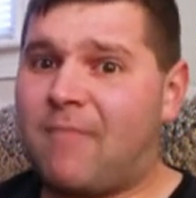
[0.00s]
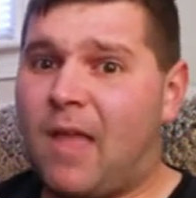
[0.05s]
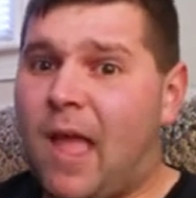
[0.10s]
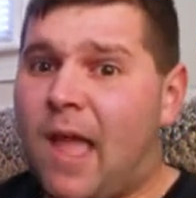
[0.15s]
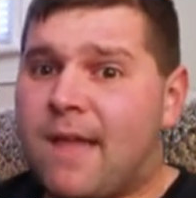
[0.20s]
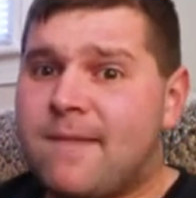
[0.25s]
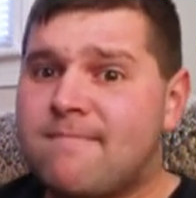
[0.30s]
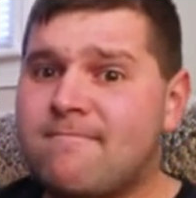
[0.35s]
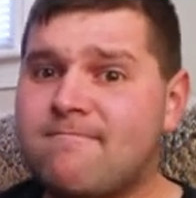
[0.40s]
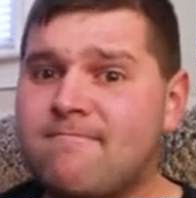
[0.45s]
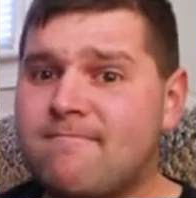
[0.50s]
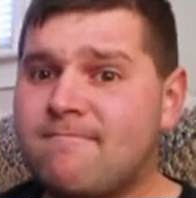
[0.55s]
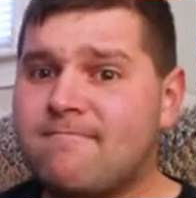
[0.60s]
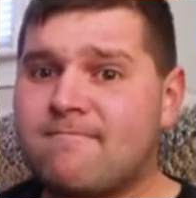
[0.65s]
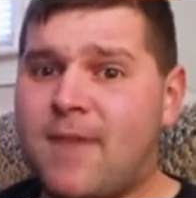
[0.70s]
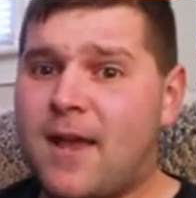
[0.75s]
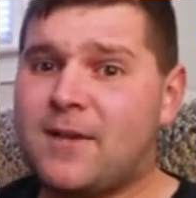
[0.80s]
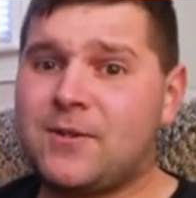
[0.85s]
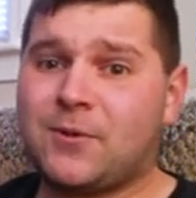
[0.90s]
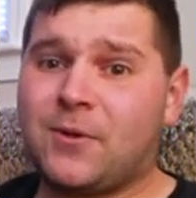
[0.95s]
Yeah,
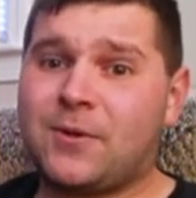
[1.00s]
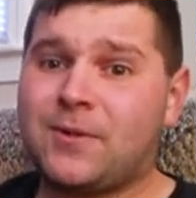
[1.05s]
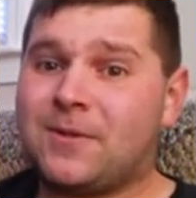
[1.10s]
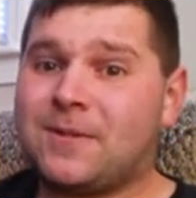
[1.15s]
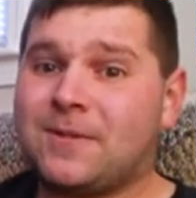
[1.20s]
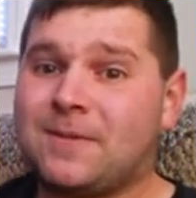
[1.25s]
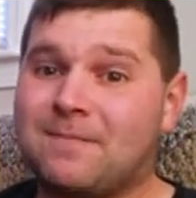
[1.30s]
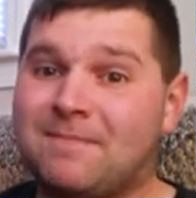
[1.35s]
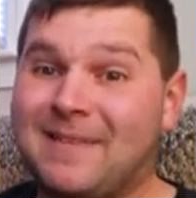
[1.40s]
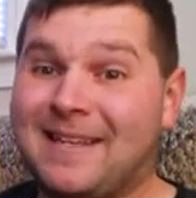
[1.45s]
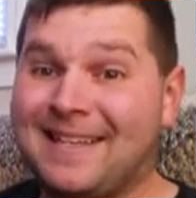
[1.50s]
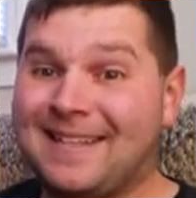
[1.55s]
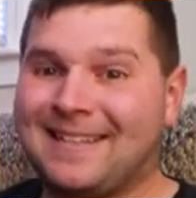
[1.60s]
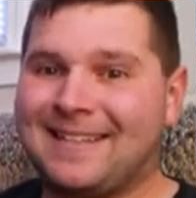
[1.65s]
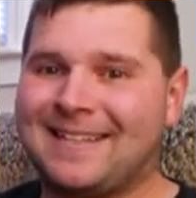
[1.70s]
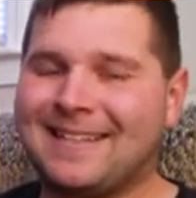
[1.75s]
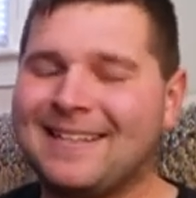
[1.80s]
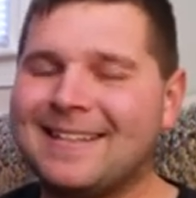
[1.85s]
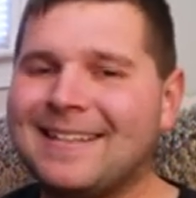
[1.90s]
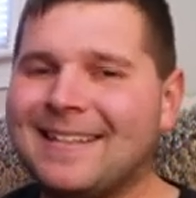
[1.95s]
I enjoyed
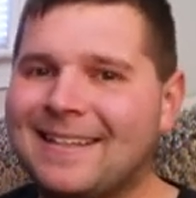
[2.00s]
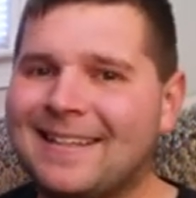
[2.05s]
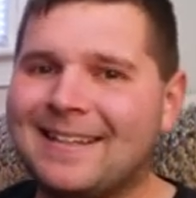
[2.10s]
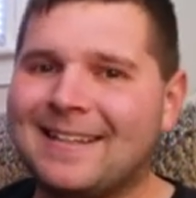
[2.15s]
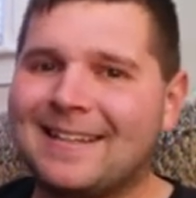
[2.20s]
it.